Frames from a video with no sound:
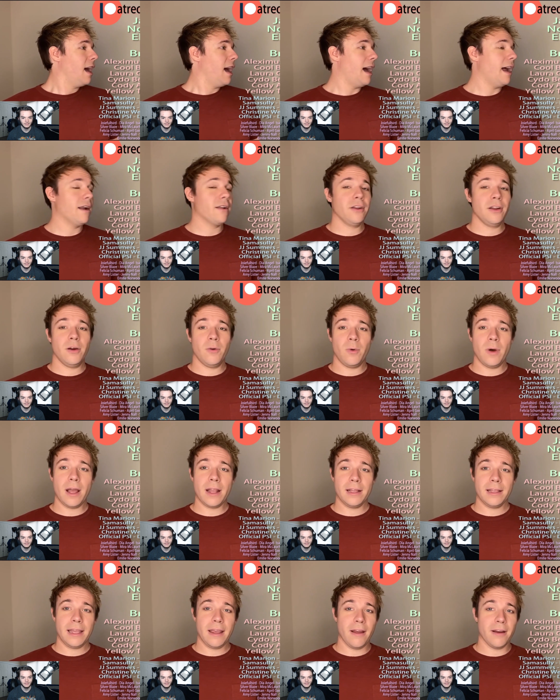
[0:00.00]
I don't know
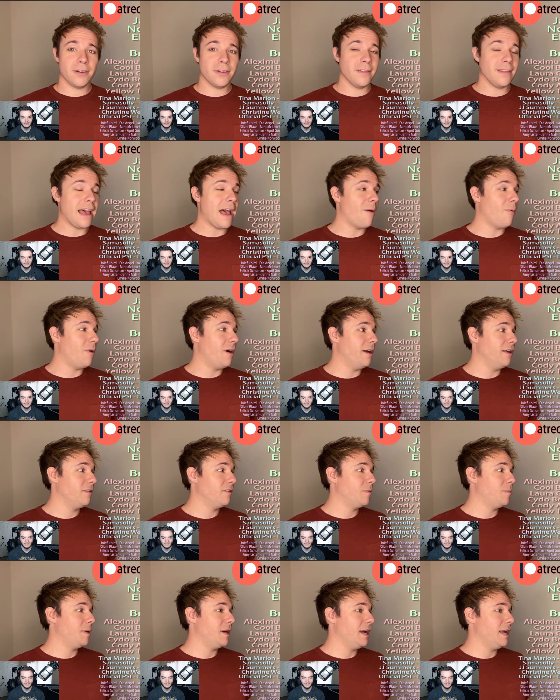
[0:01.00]
what character that
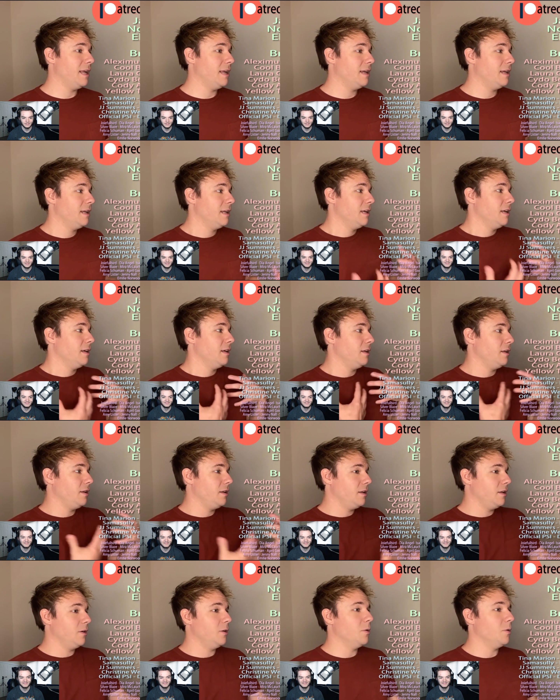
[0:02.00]
was, but
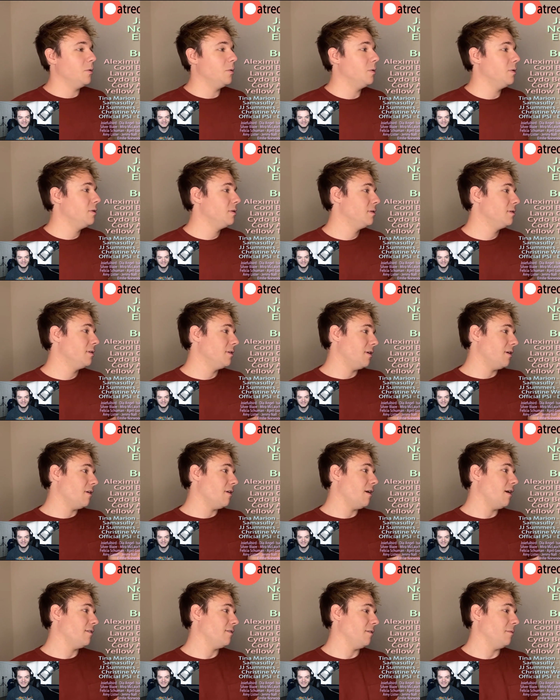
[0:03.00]
you
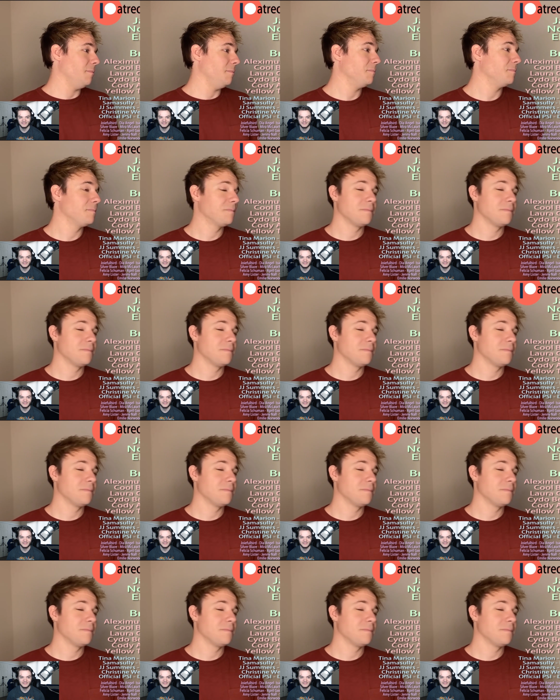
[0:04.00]
are awesome.